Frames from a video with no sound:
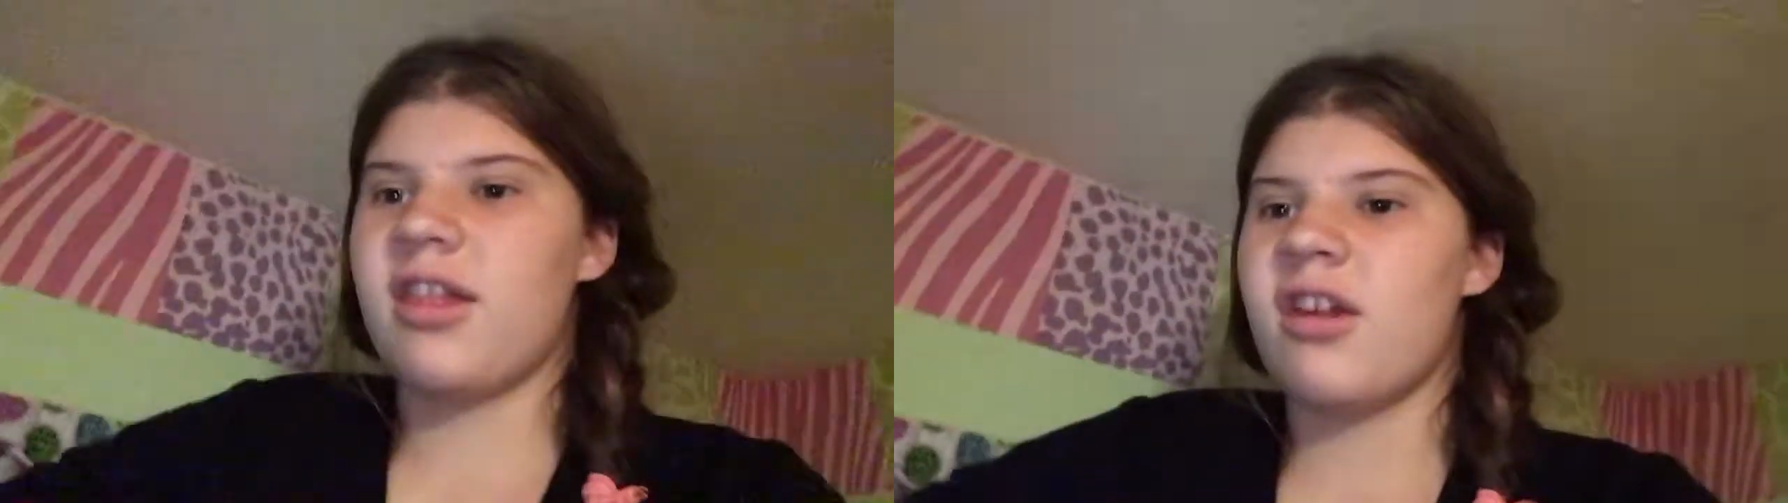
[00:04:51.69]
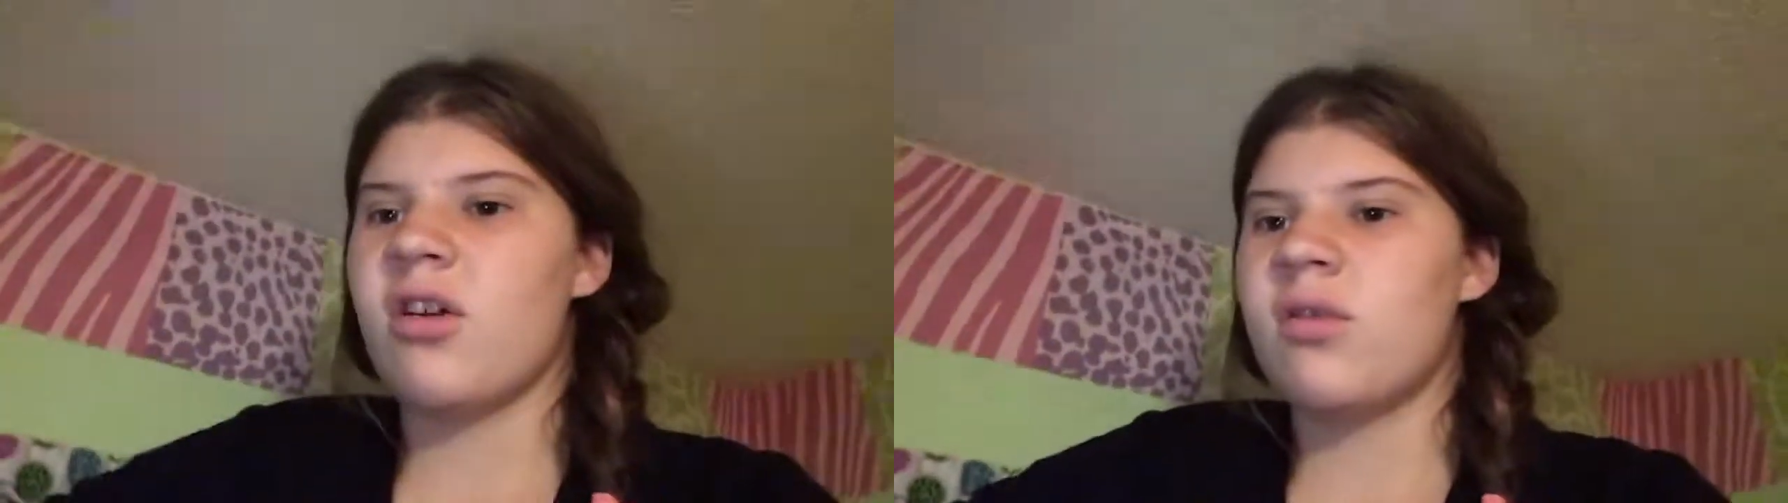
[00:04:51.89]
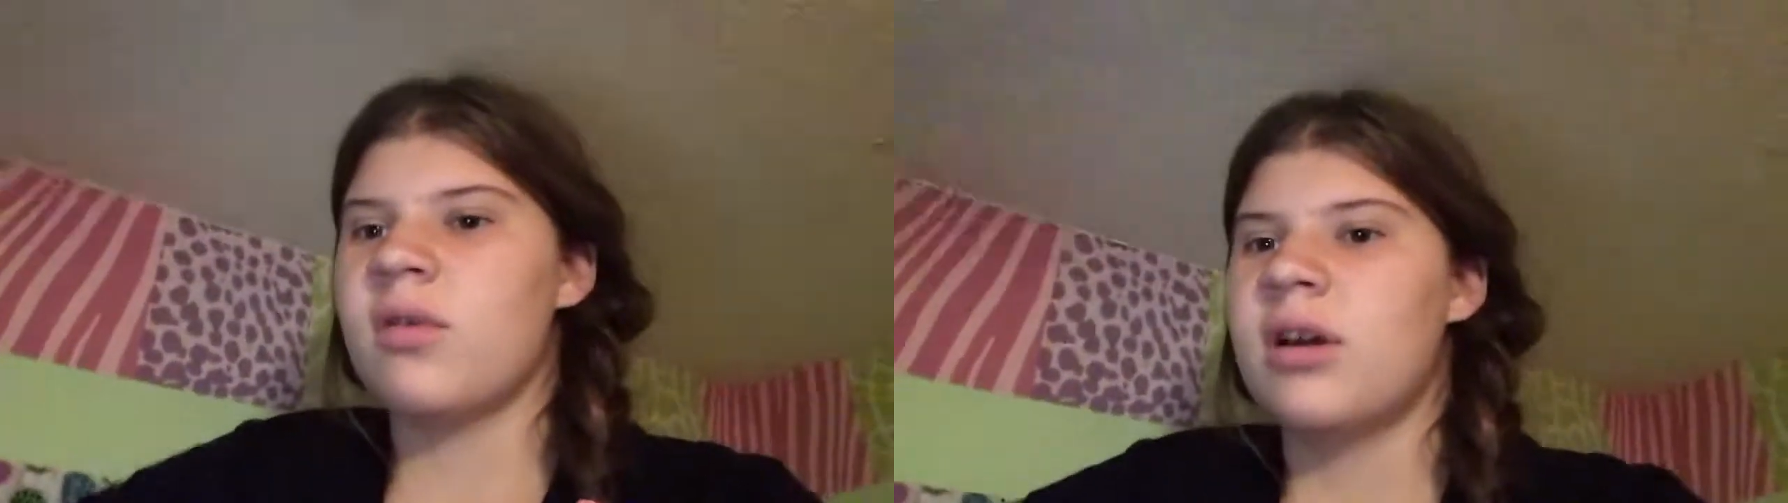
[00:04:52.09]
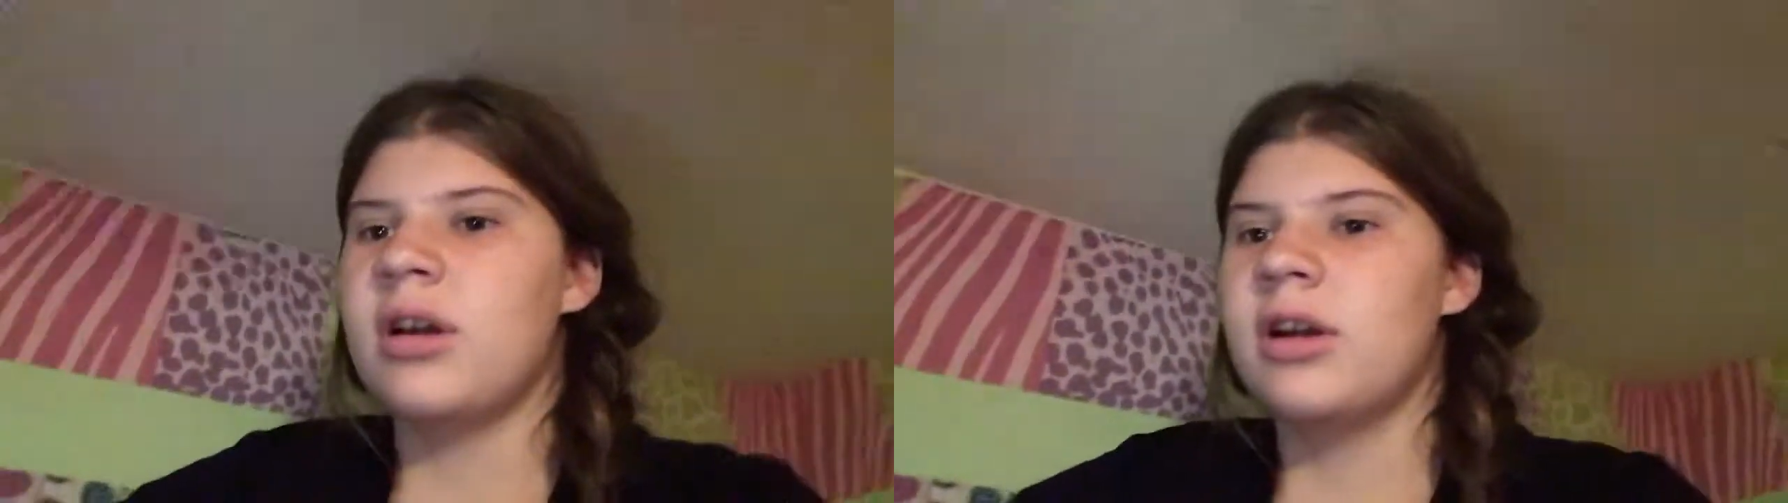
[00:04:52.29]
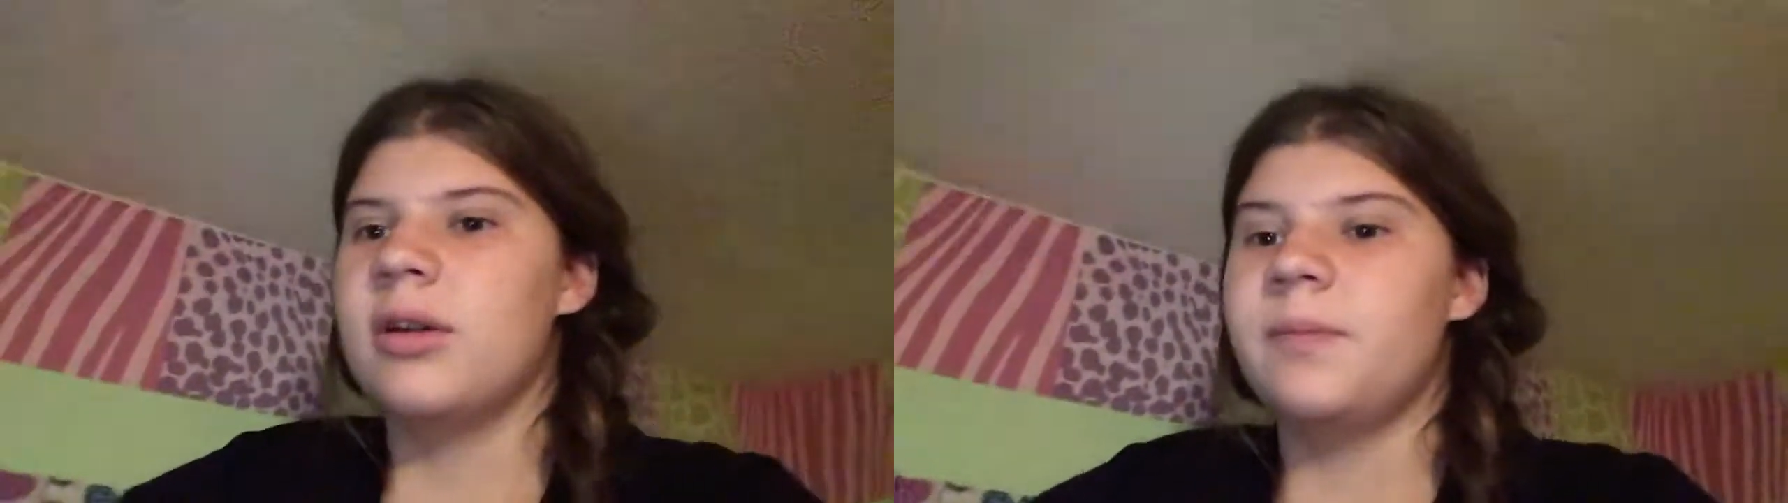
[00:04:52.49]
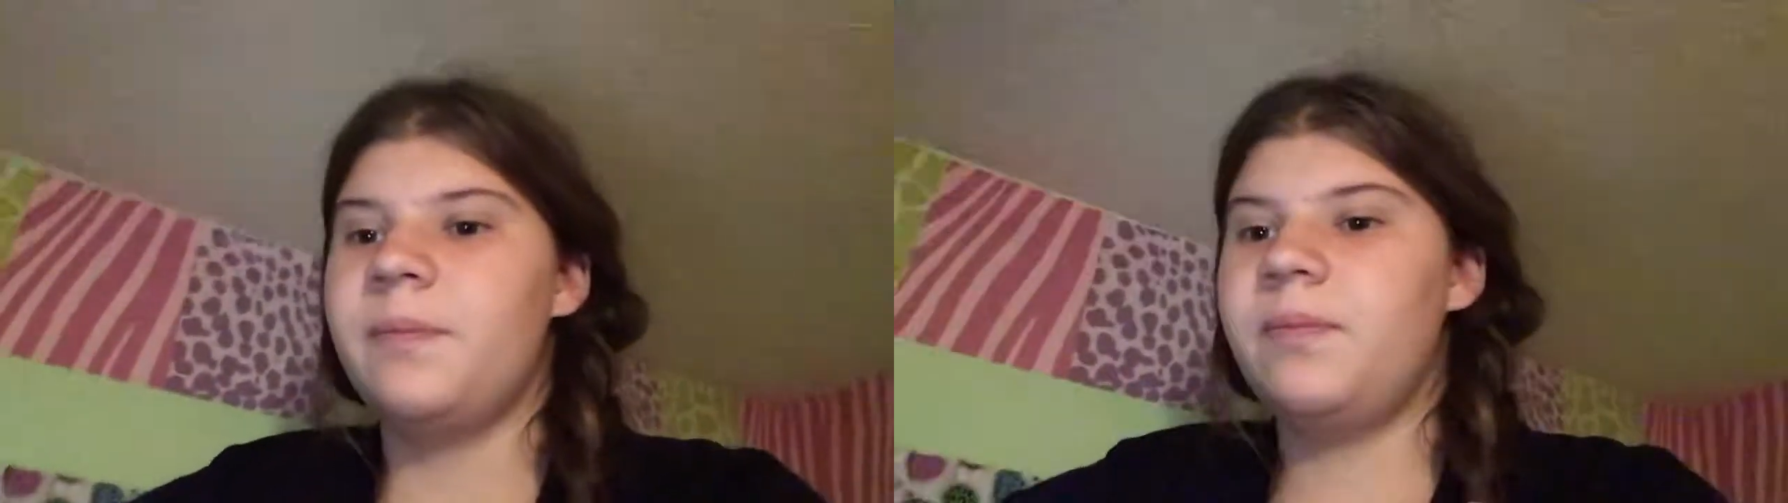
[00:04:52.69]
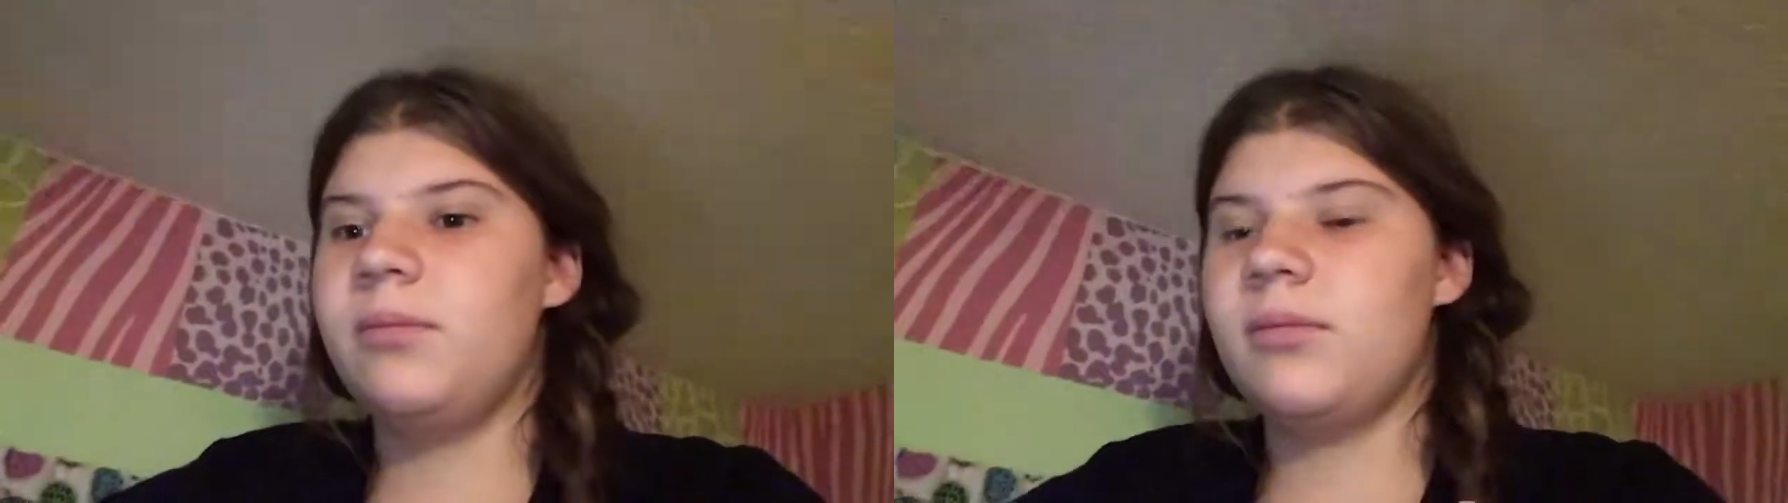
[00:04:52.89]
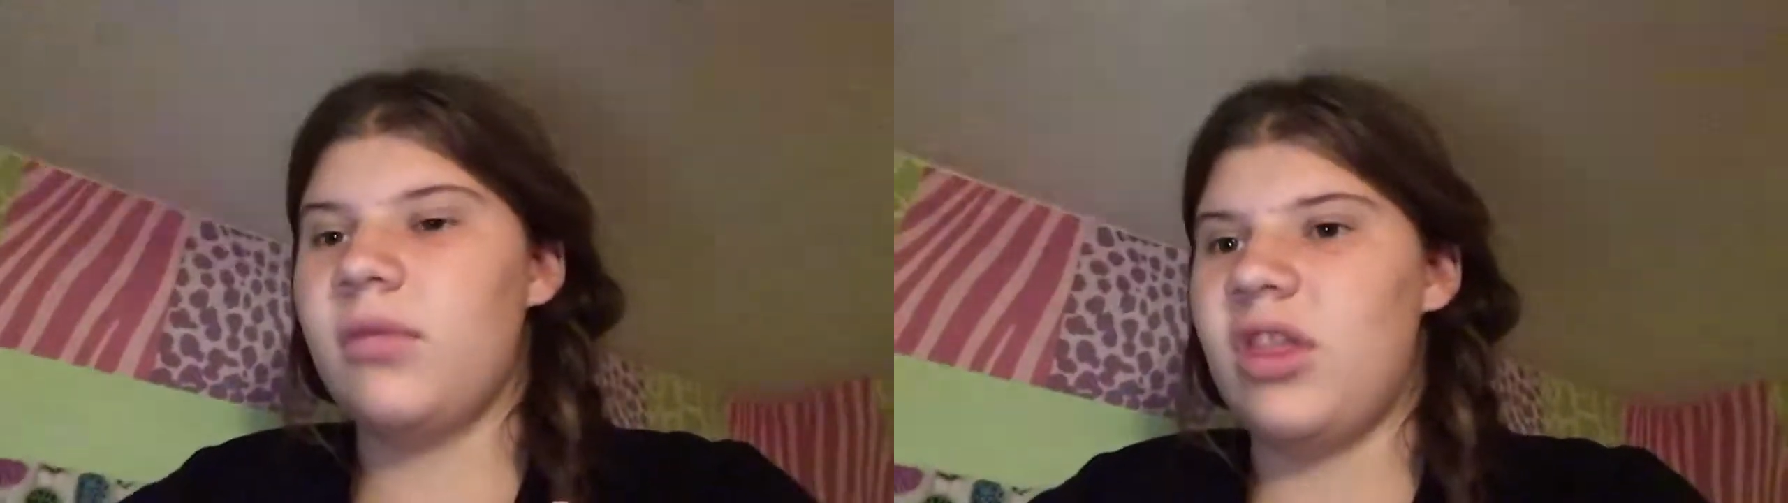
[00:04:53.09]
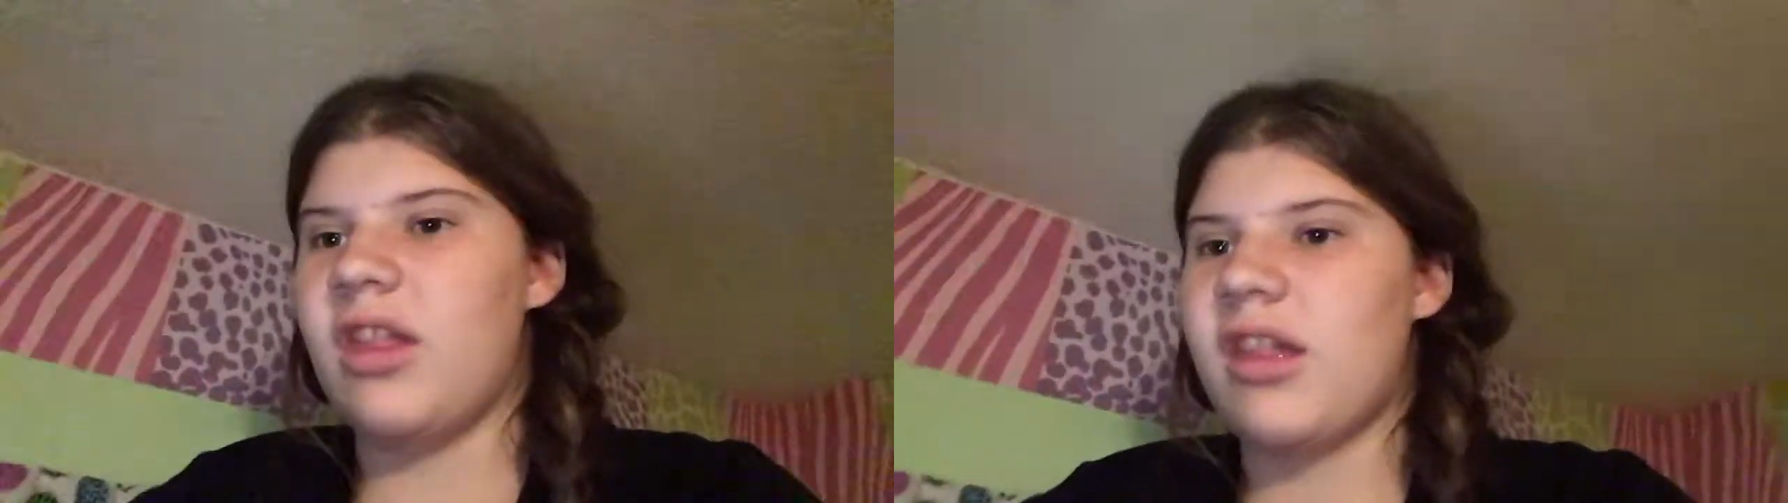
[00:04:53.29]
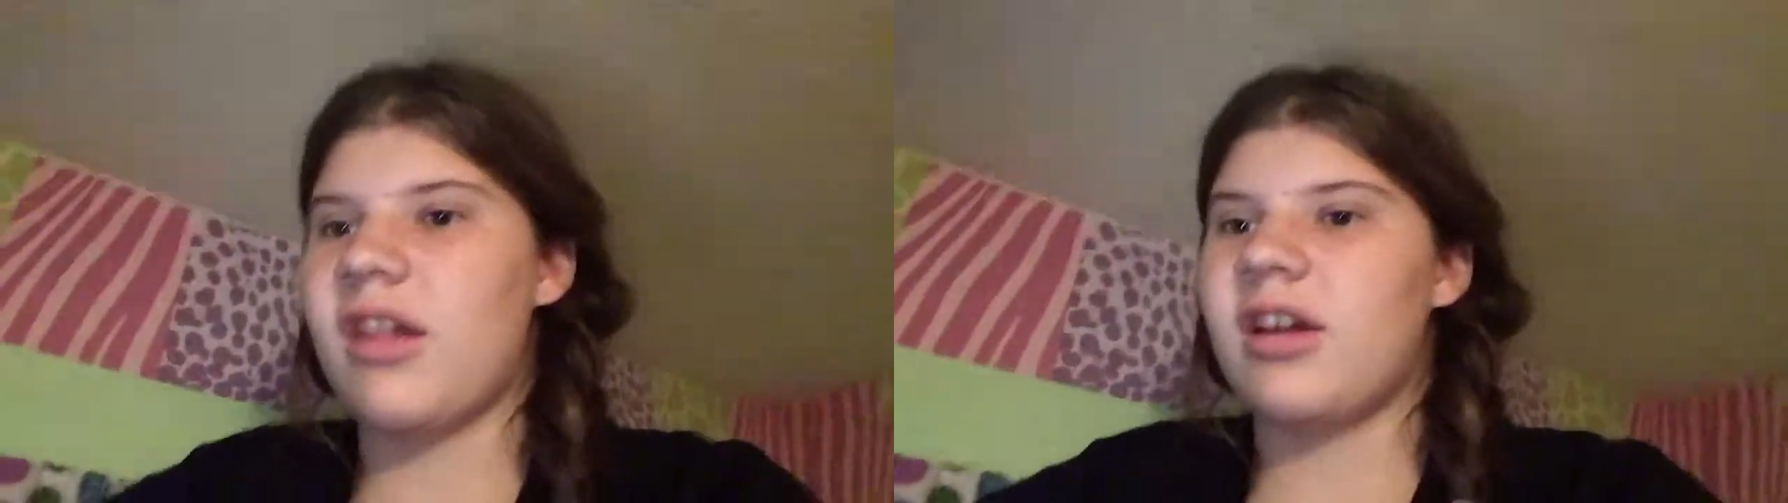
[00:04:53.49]
So,
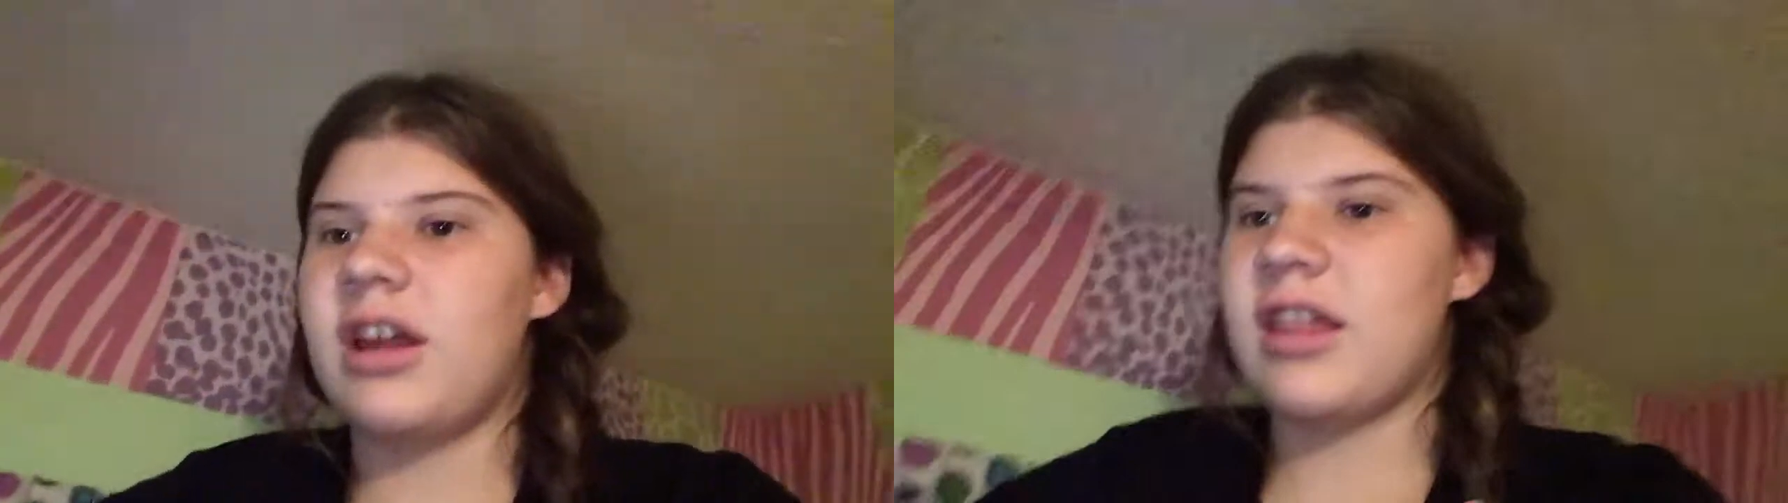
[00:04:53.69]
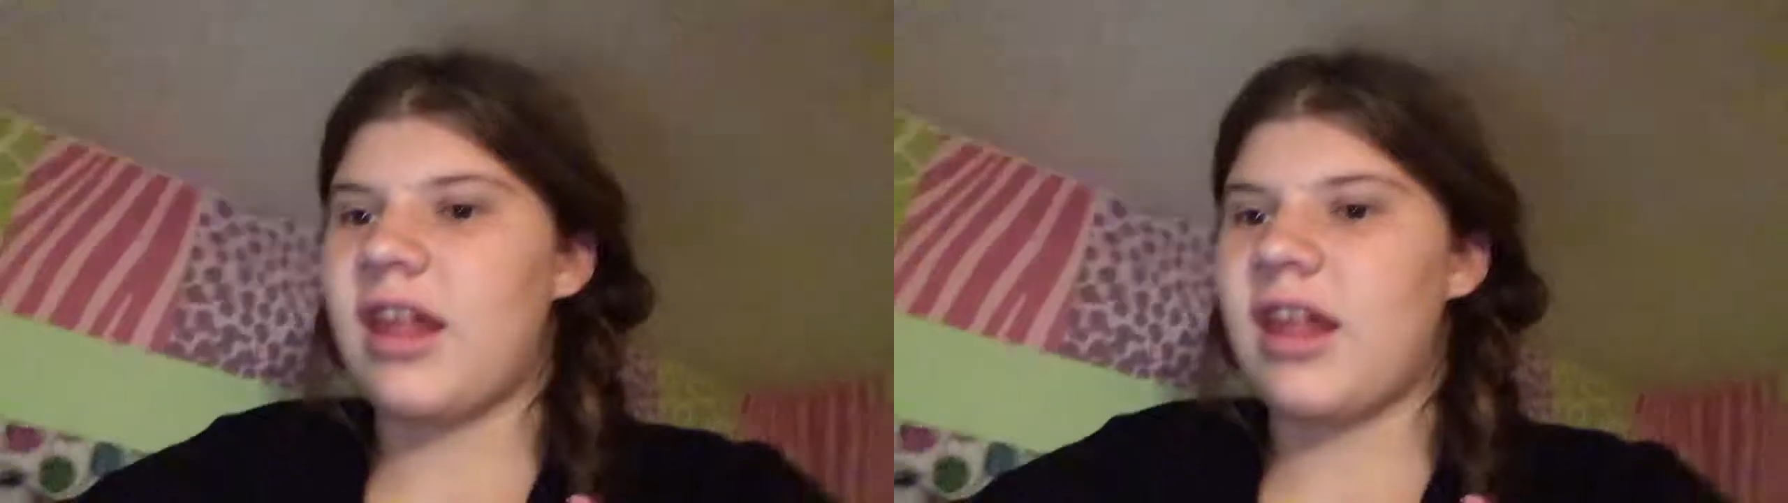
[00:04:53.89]
sorry